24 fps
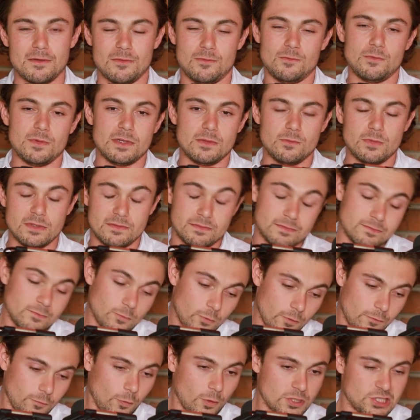we
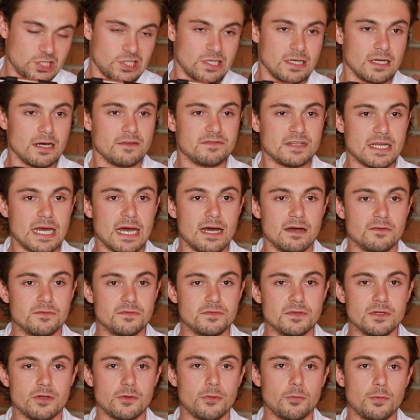were fortunate enough to have,
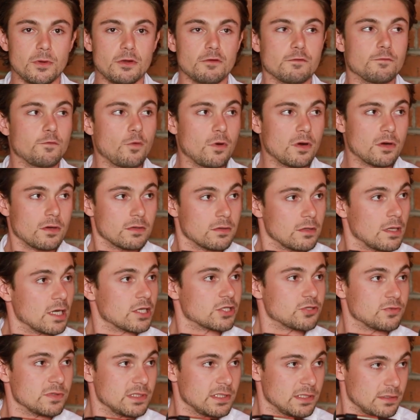3 or 4
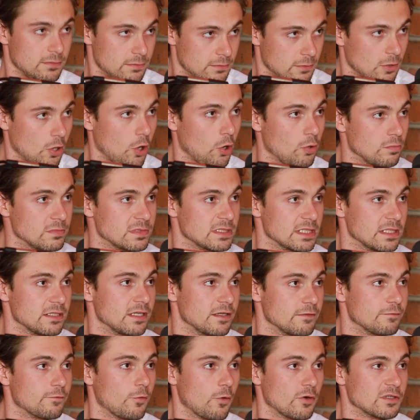luxury homes
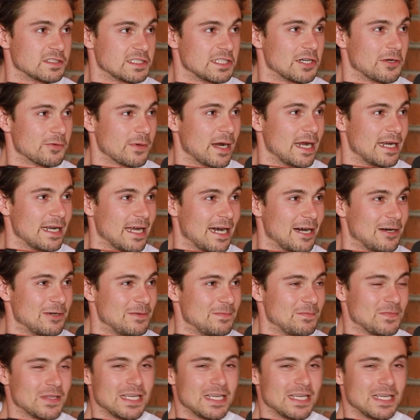in Forest Hill right now.